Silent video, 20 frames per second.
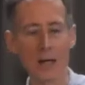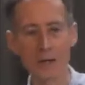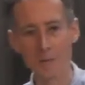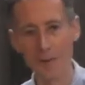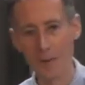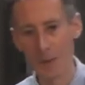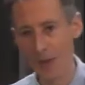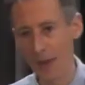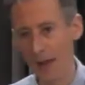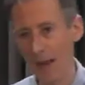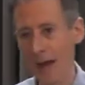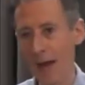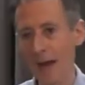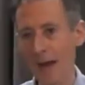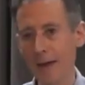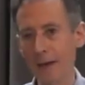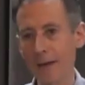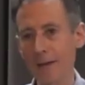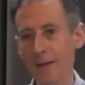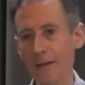over
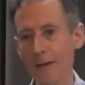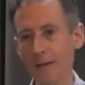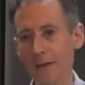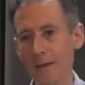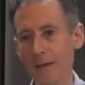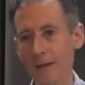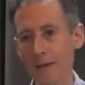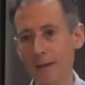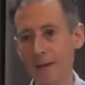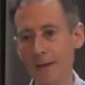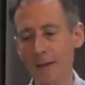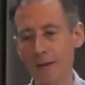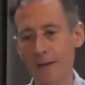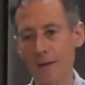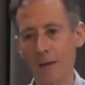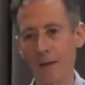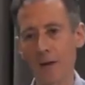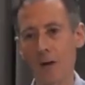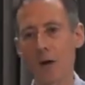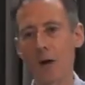there.
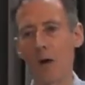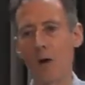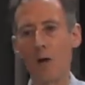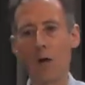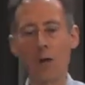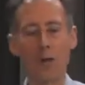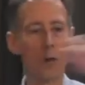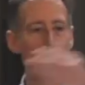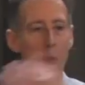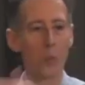The